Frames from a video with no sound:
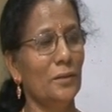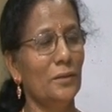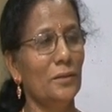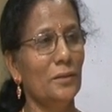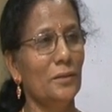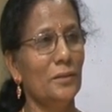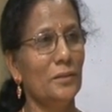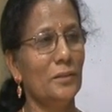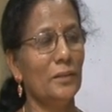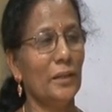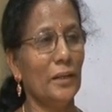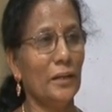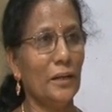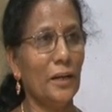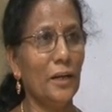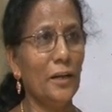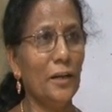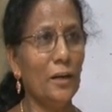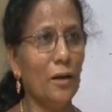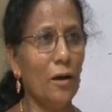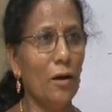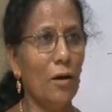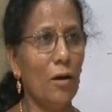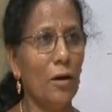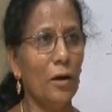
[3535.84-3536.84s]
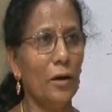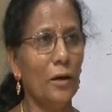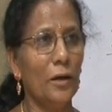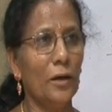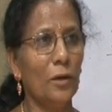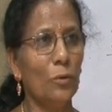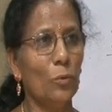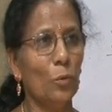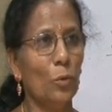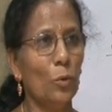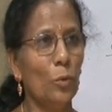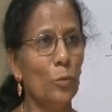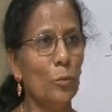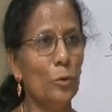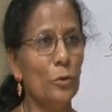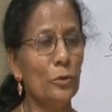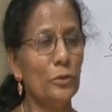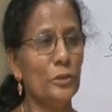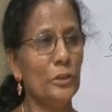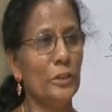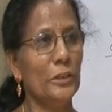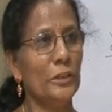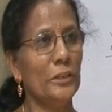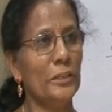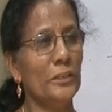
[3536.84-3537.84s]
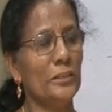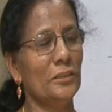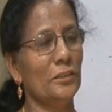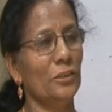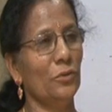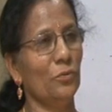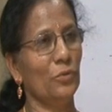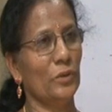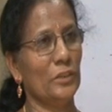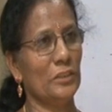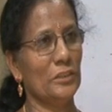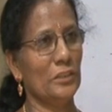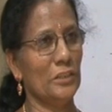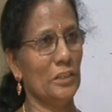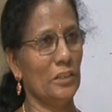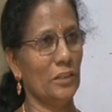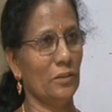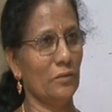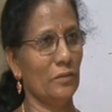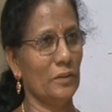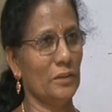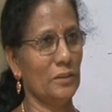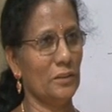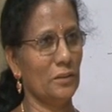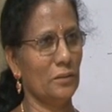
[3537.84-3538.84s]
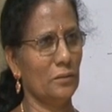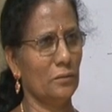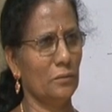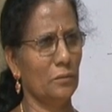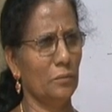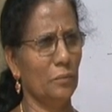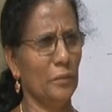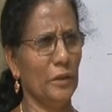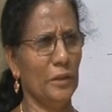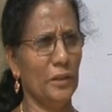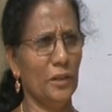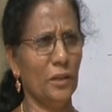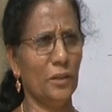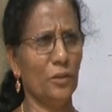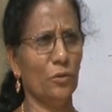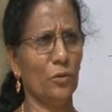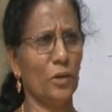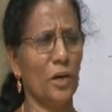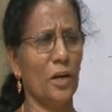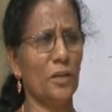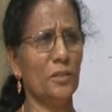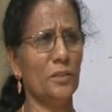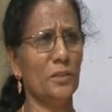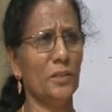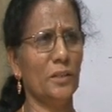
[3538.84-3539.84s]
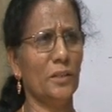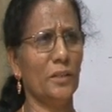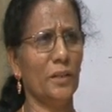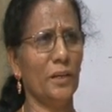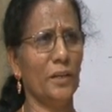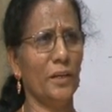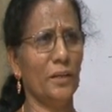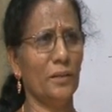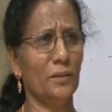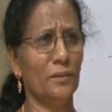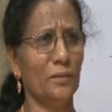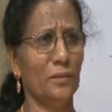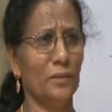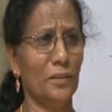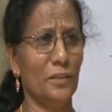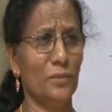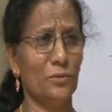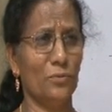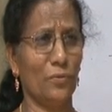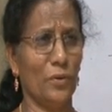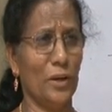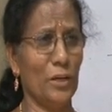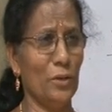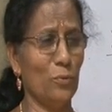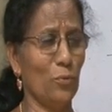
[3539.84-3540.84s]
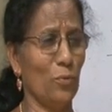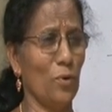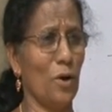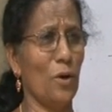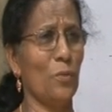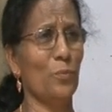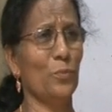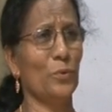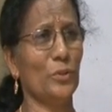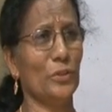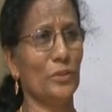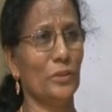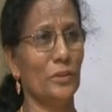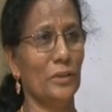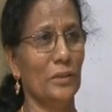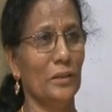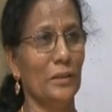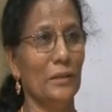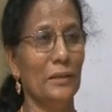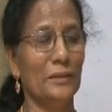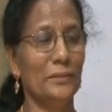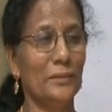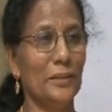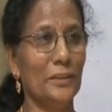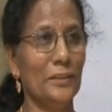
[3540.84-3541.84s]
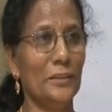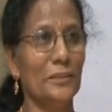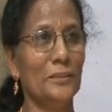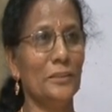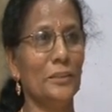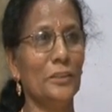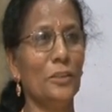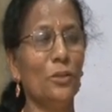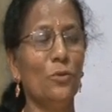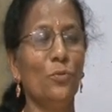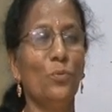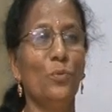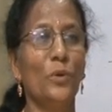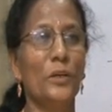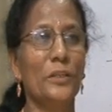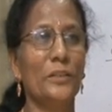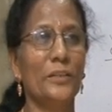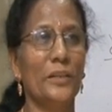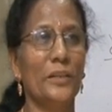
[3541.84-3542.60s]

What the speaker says: second order homogeneous differential equation. Better you concentrate these 5 forms, that is enough for the